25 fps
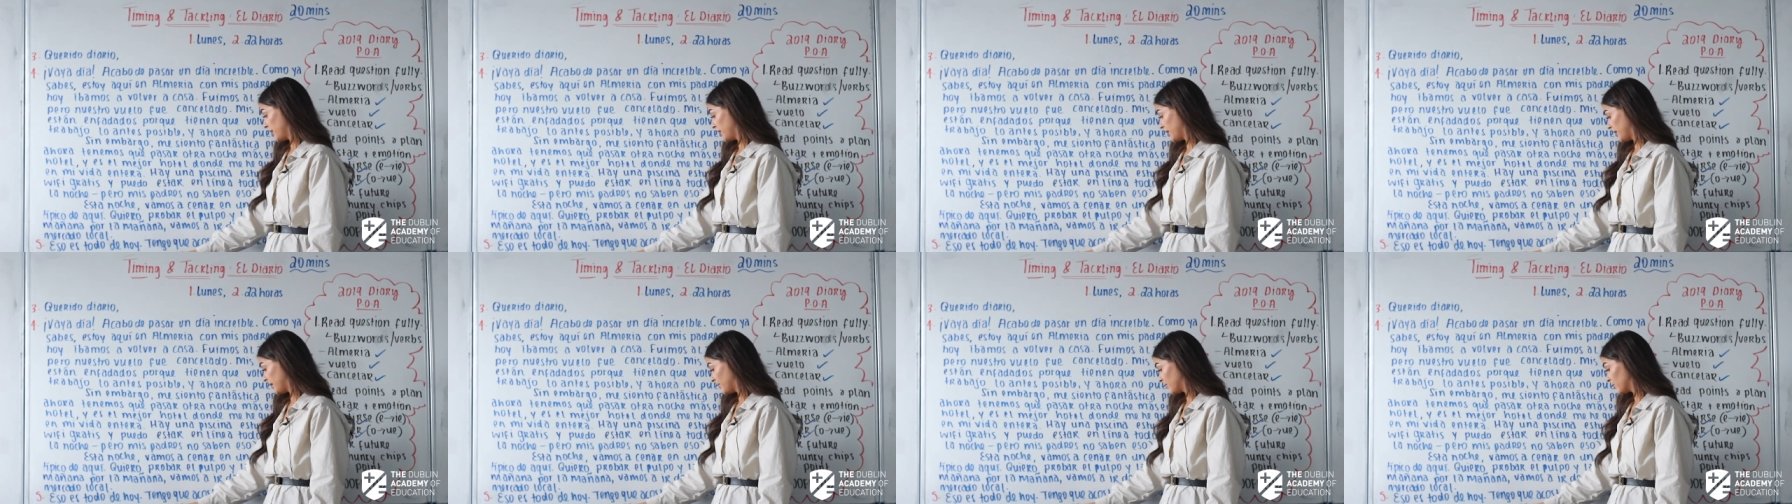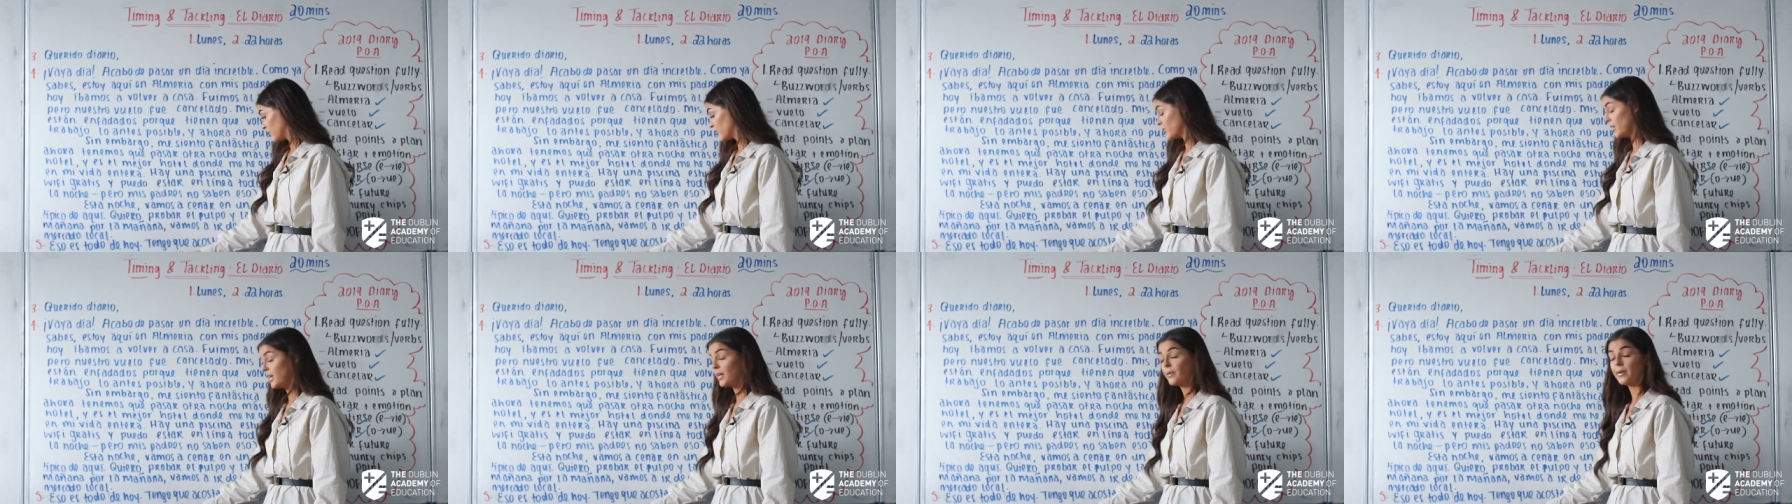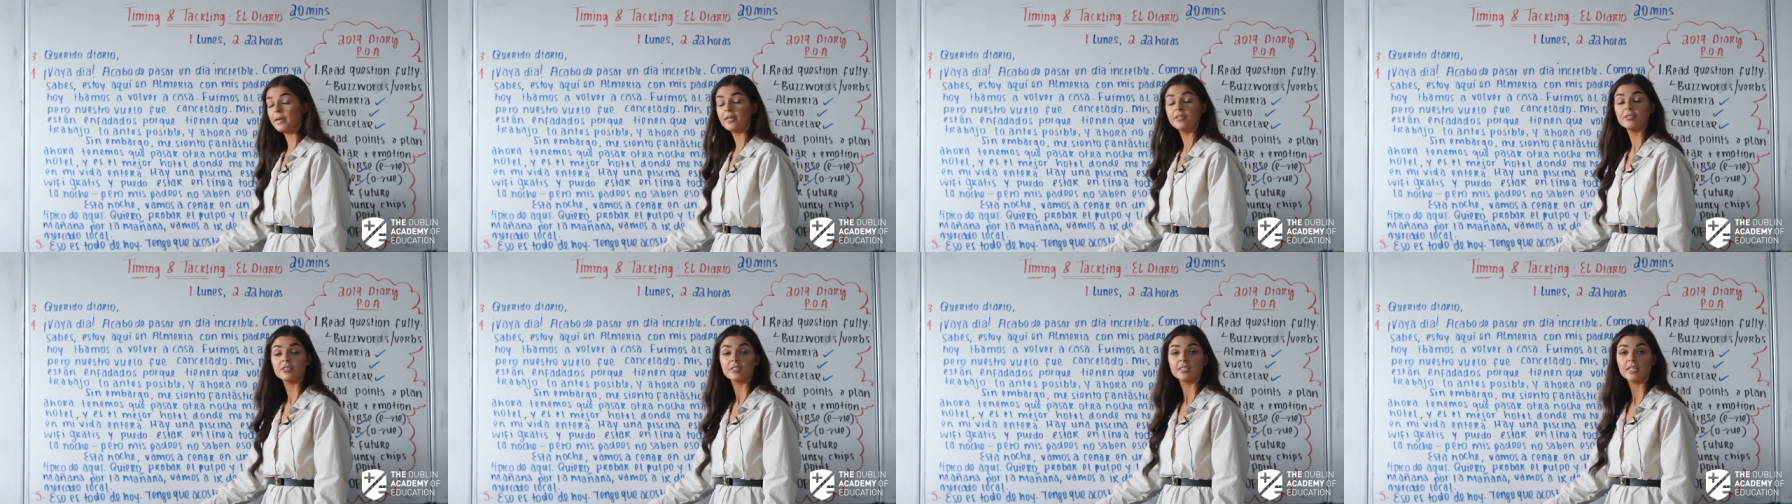your name straight
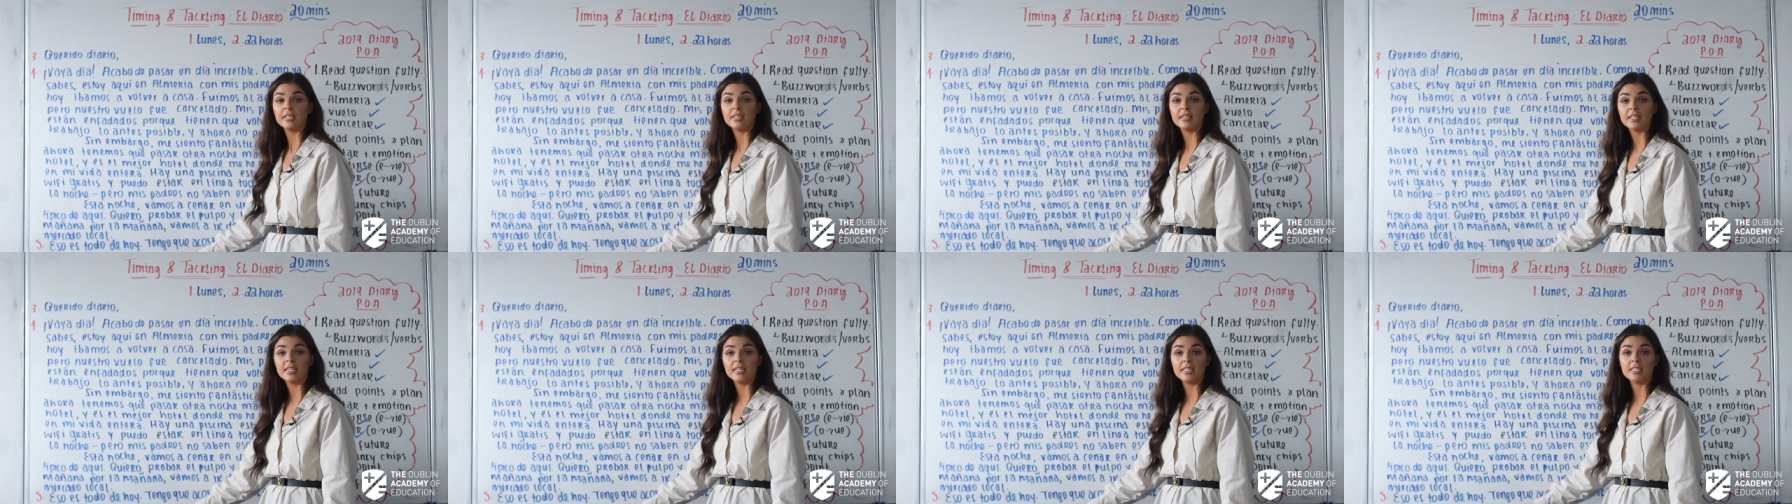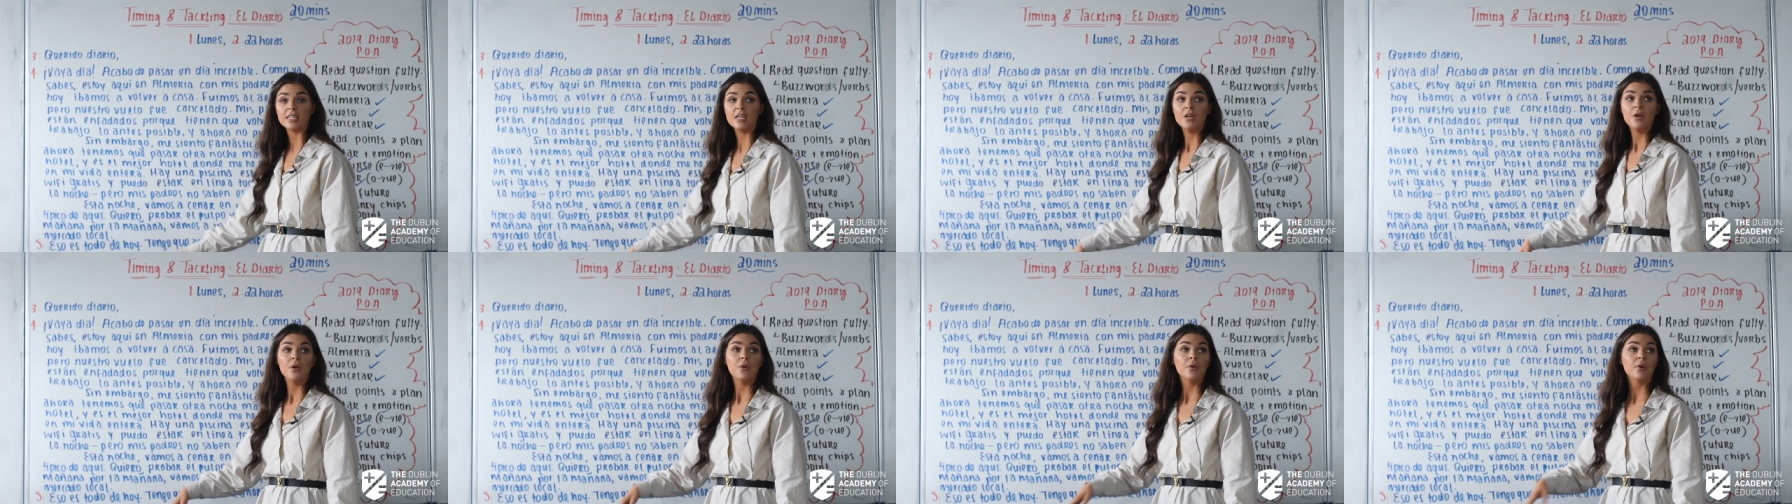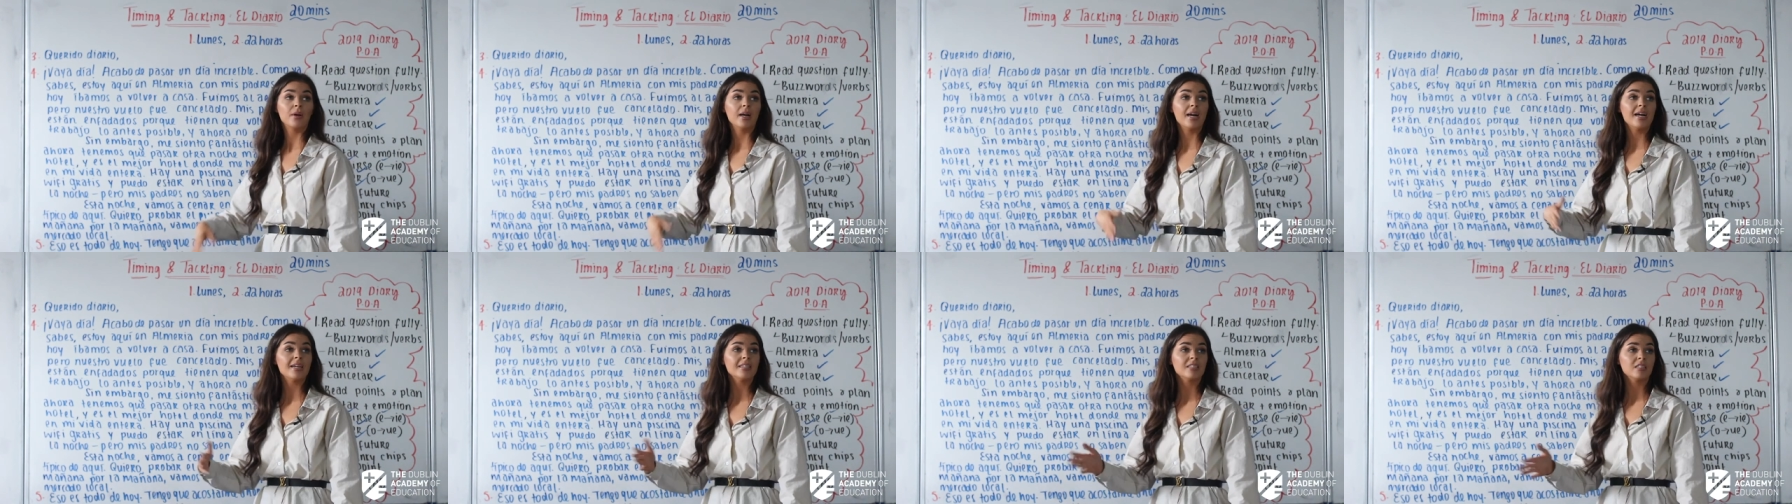away underneath it
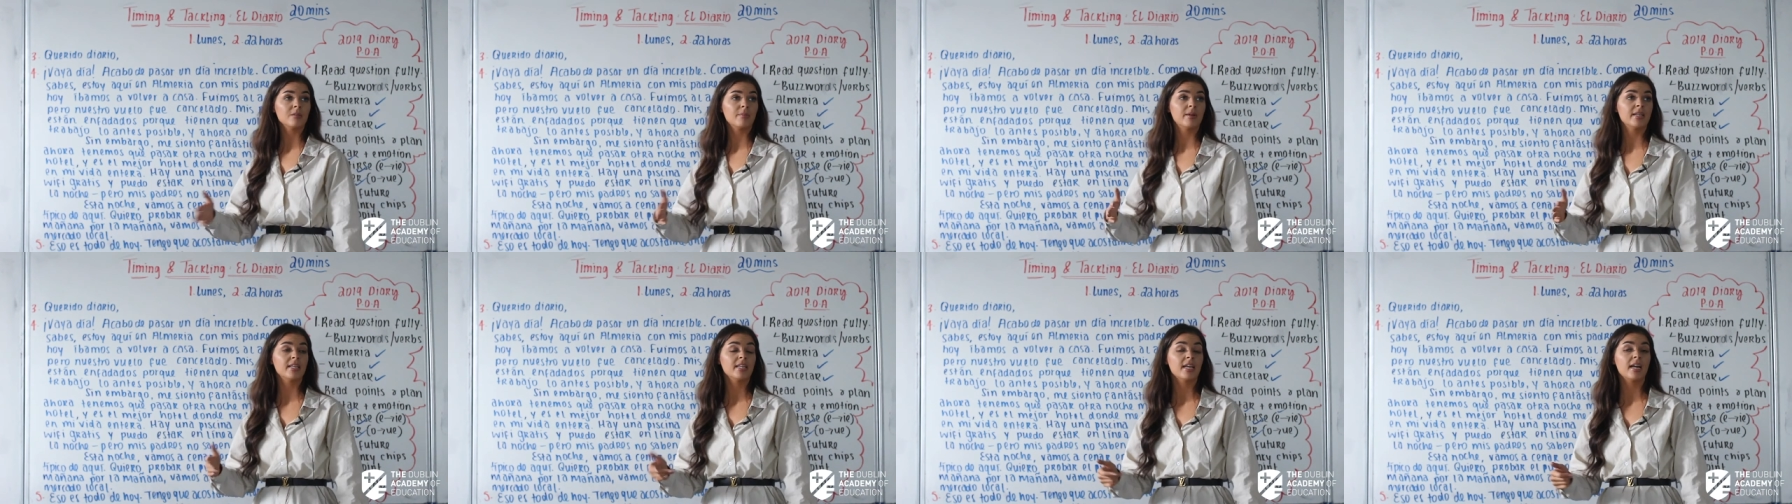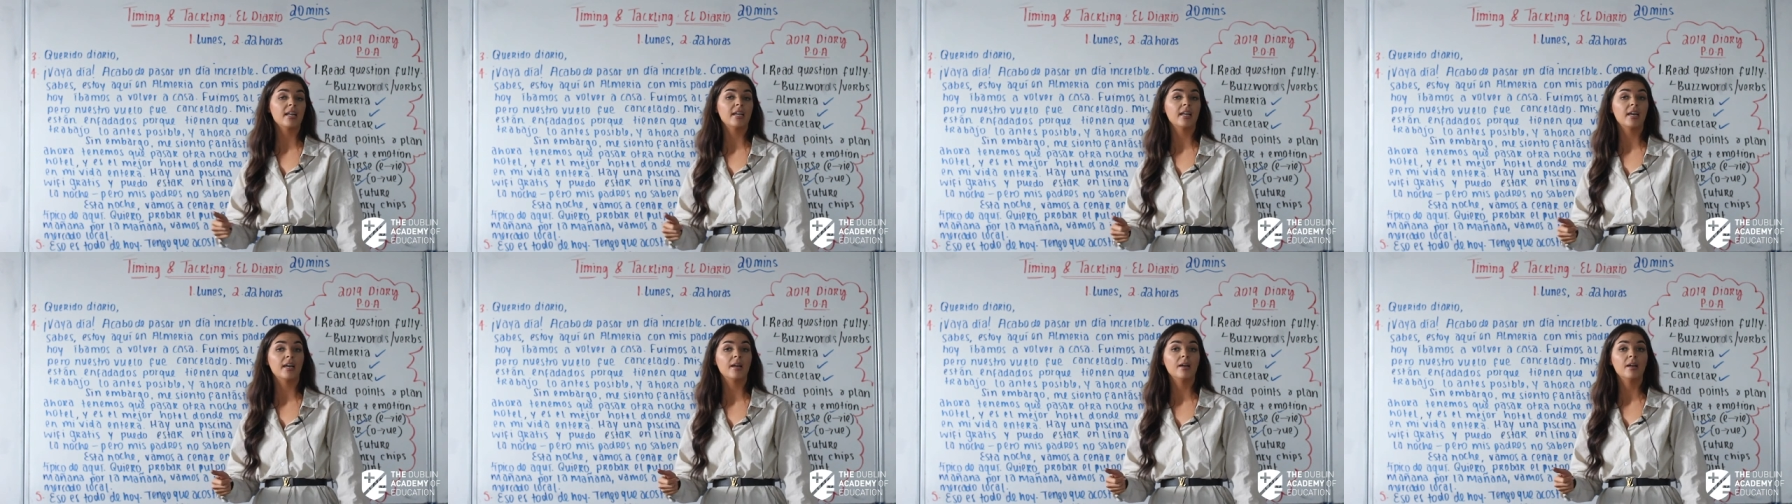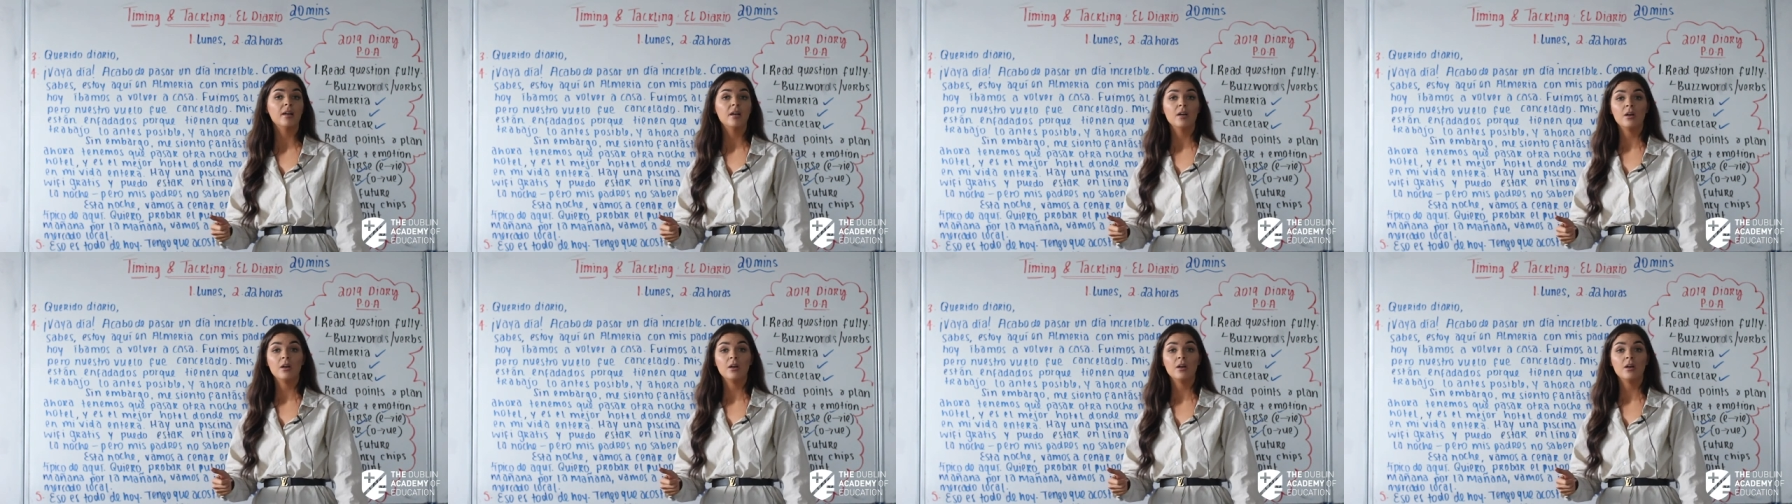or hasta mañana